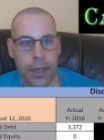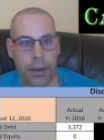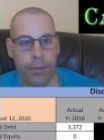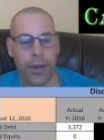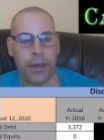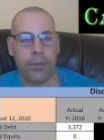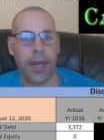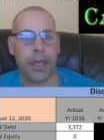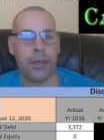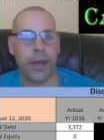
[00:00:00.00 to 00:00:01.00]
Effective
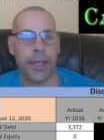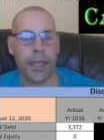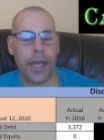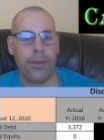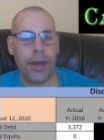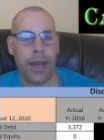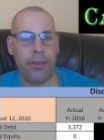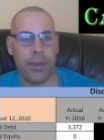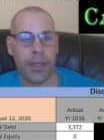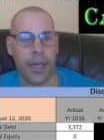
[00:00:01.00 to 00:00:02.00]
tax rate is eleven point
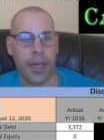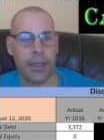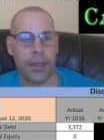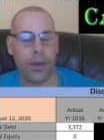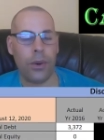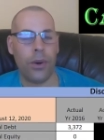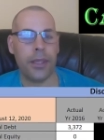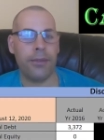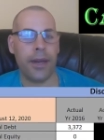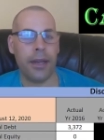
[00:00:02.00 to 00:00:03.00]
five percent, so the
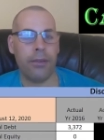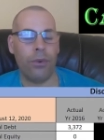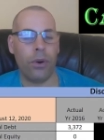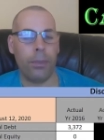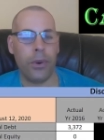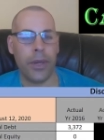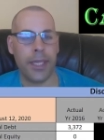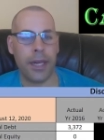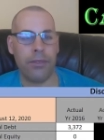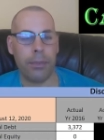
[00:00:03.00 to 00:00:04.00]
cost of debt is four
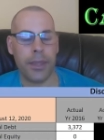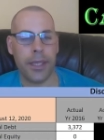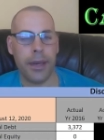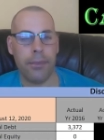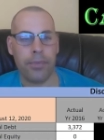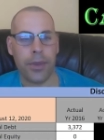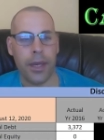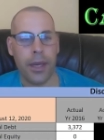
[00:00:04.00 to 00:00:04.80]
point seven percent.